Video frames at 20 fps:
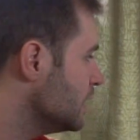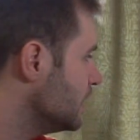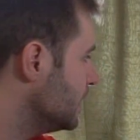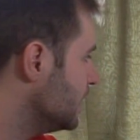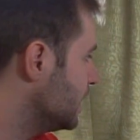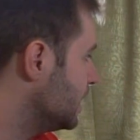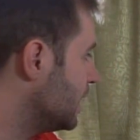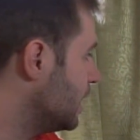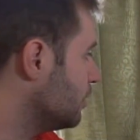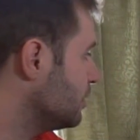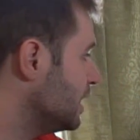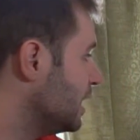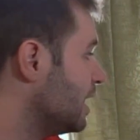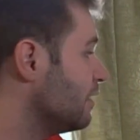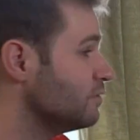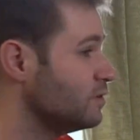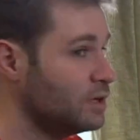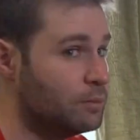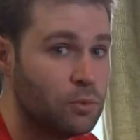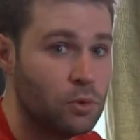and now they
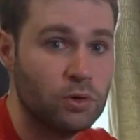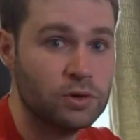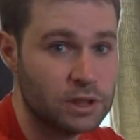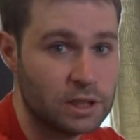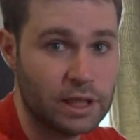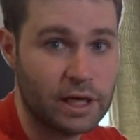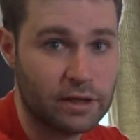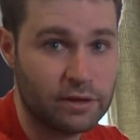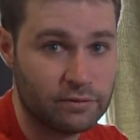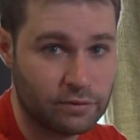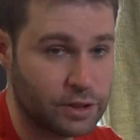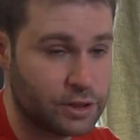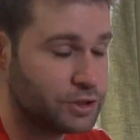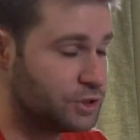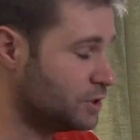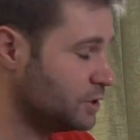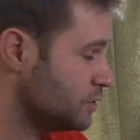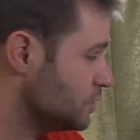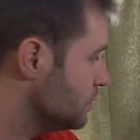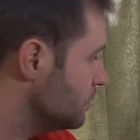have the multi-air
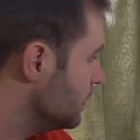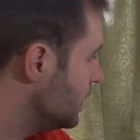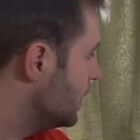versions.